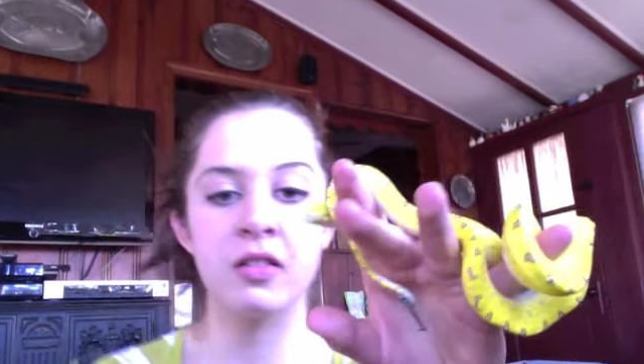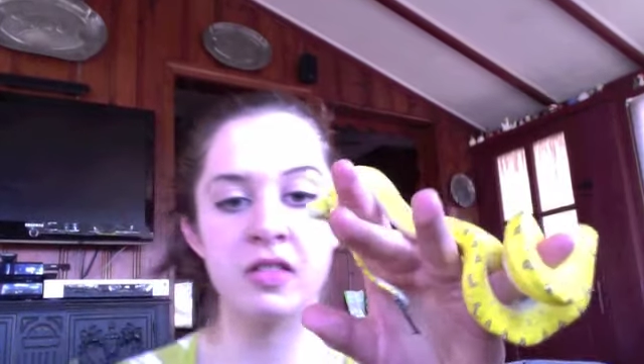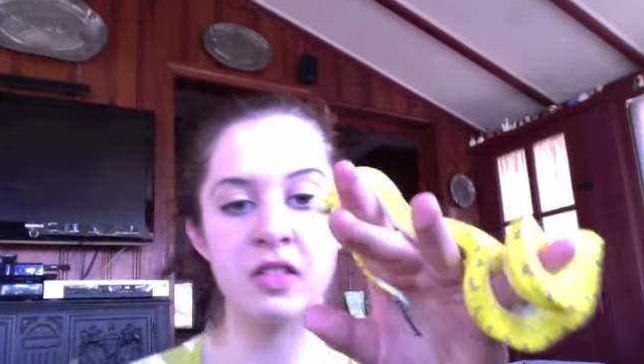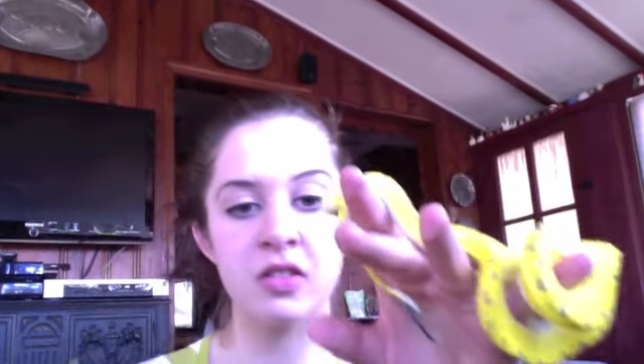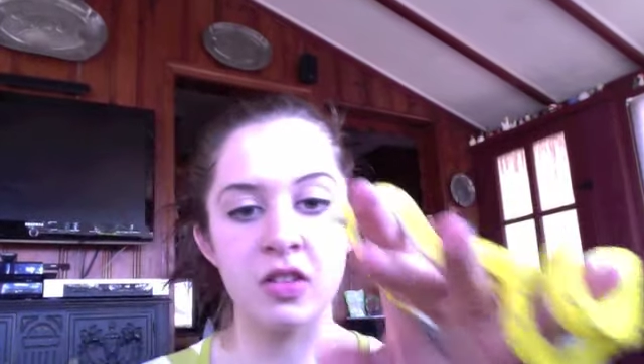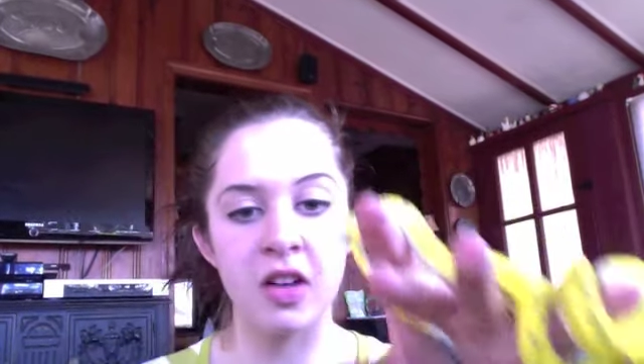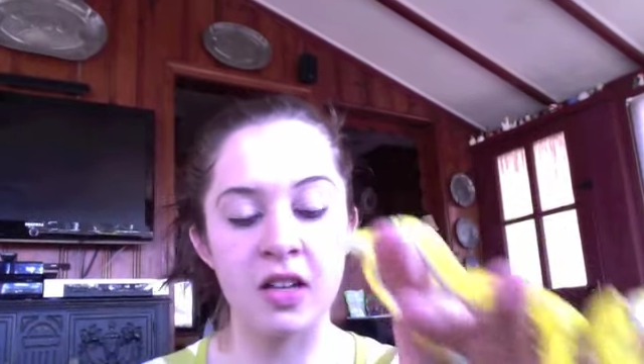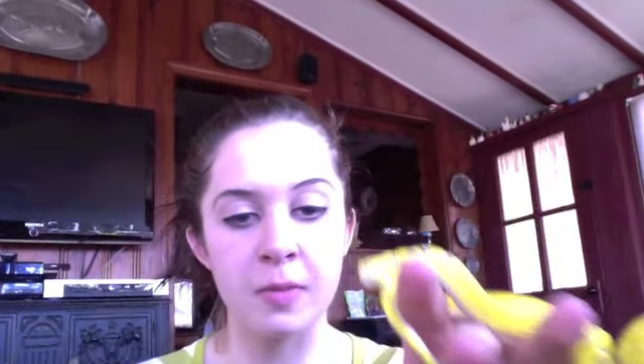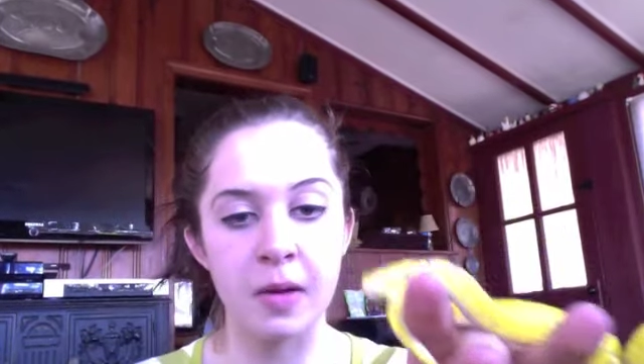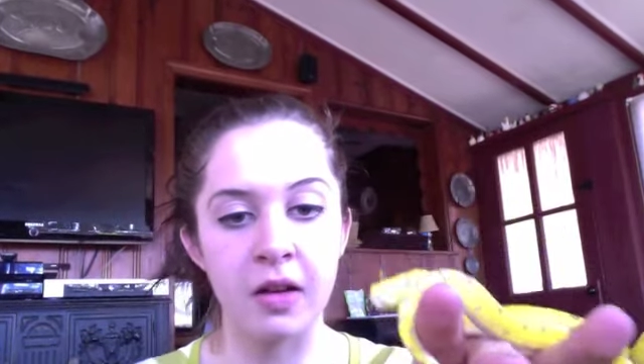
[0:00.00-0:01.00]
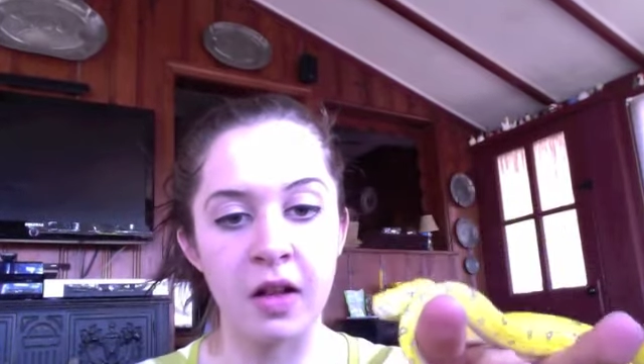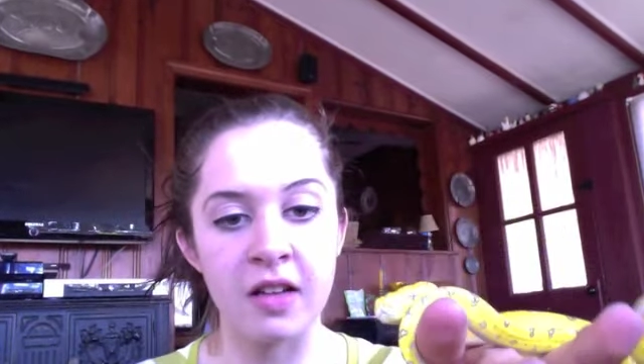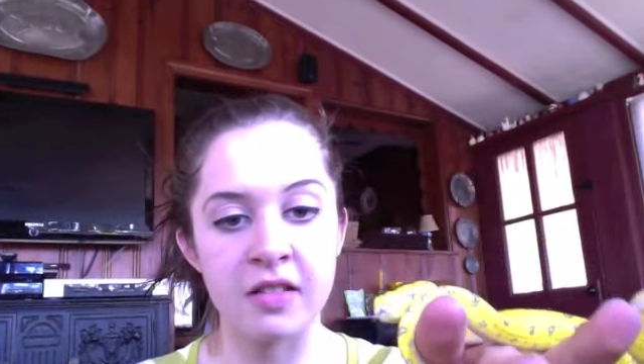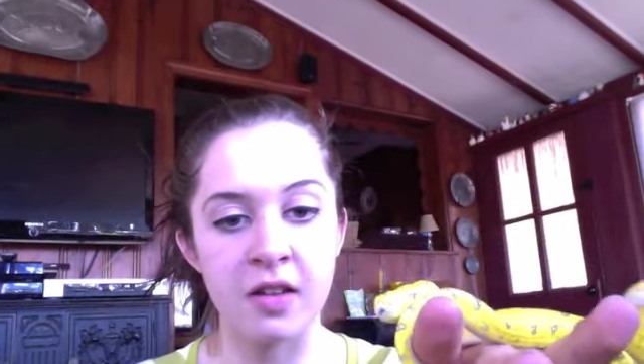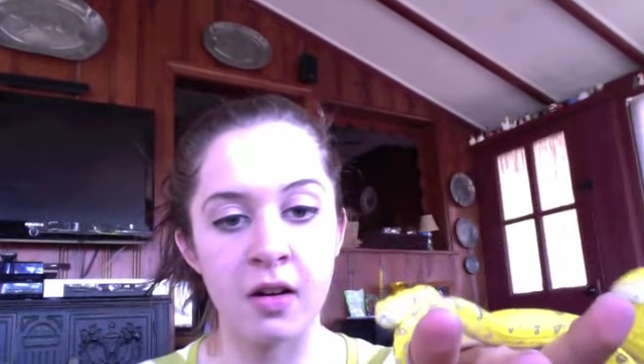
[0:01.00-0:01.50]
since you guys probably
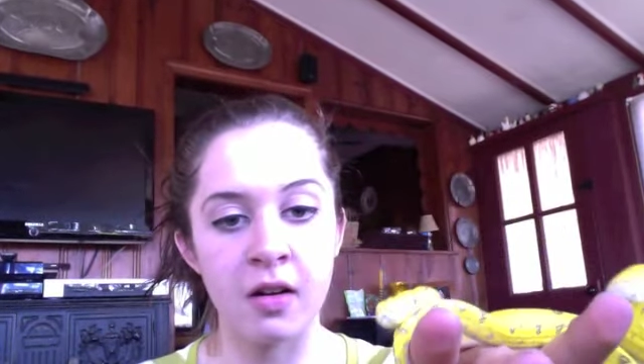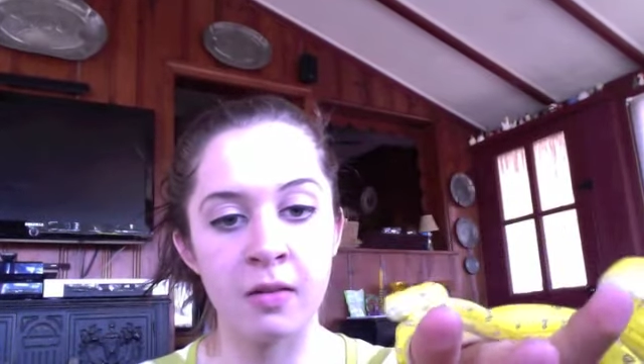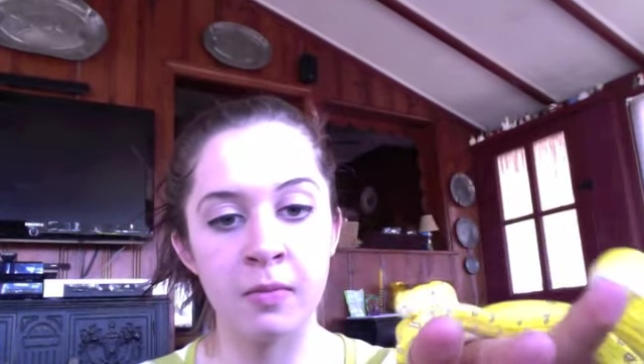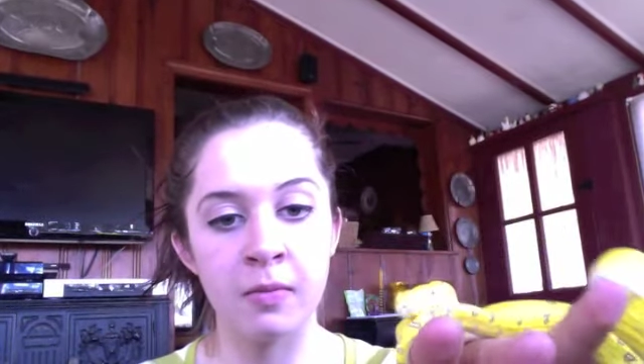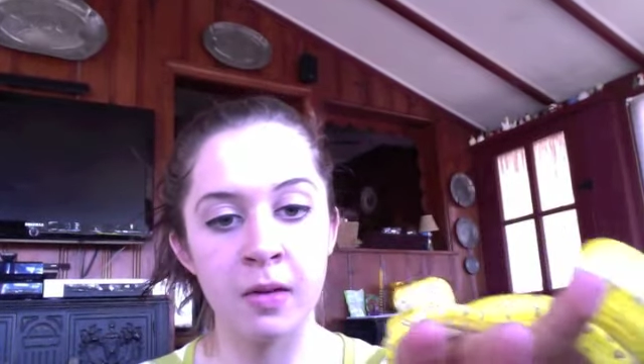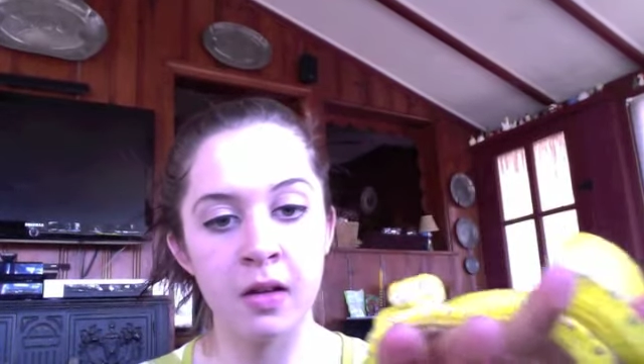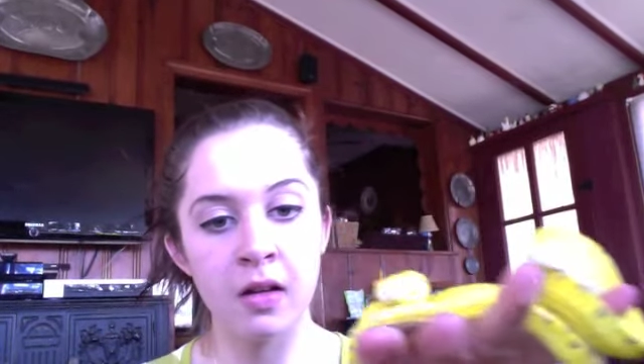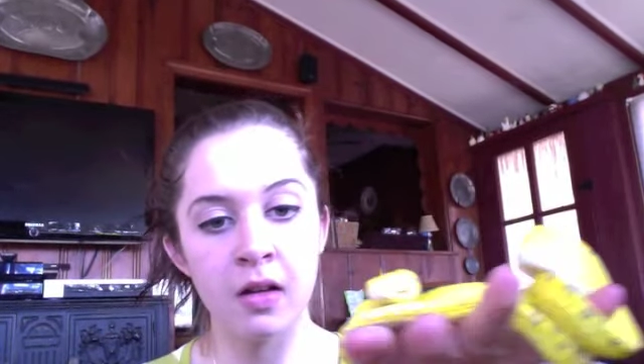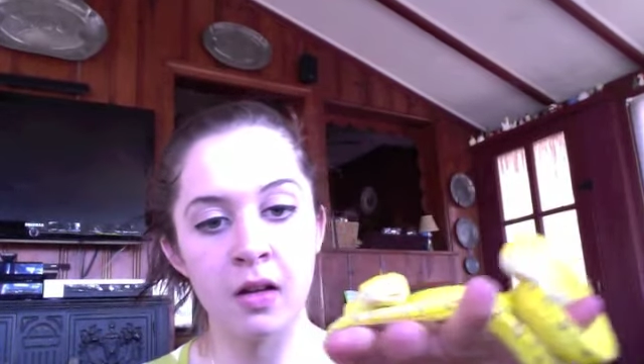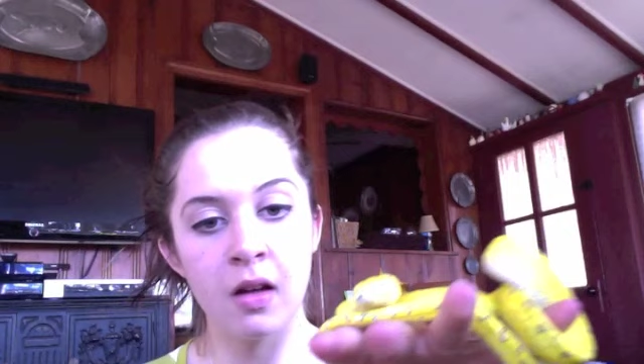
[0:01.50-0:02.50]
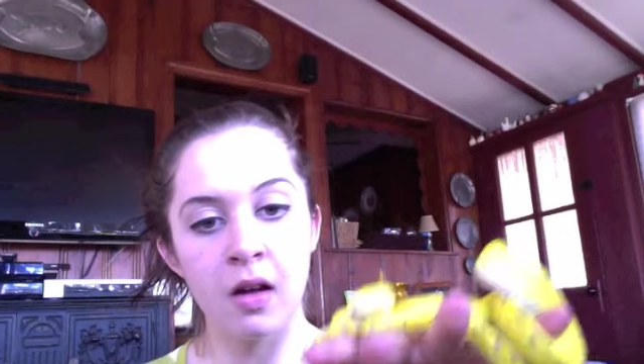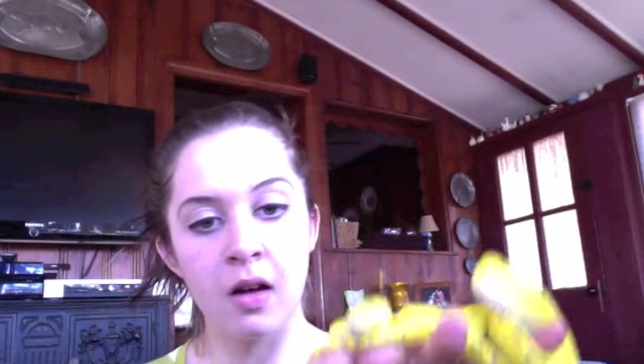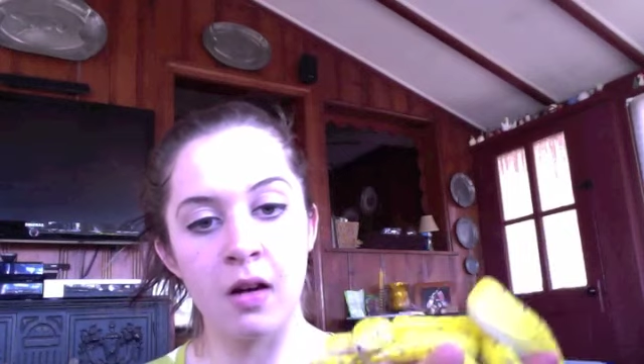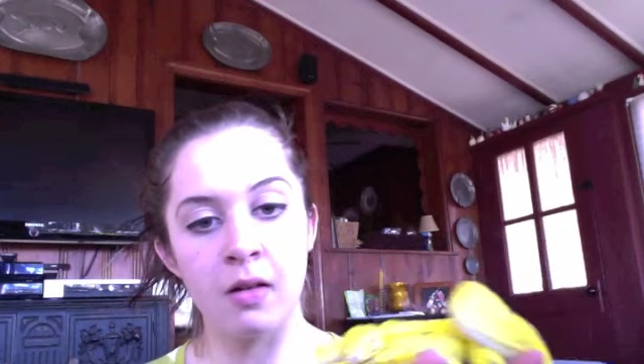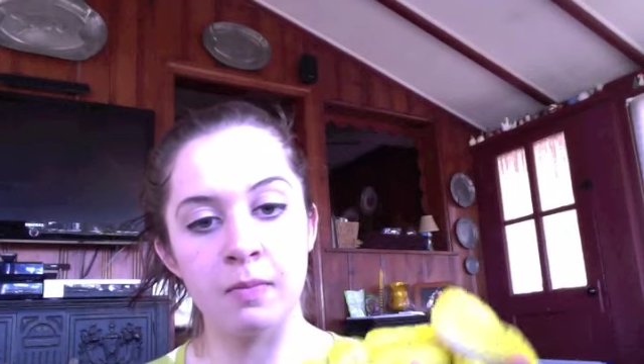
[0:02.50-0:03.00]
last saw him.
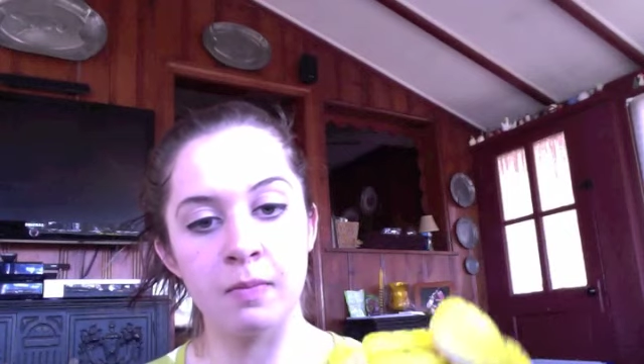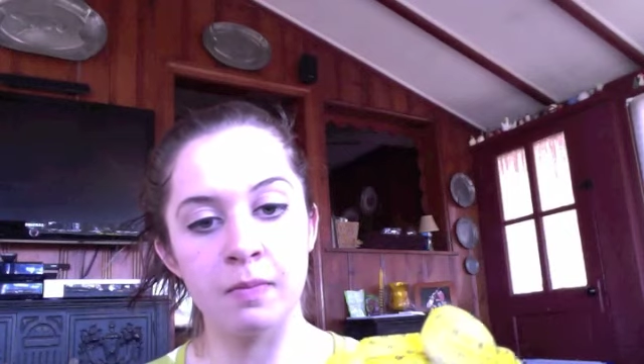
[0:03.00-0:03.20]
I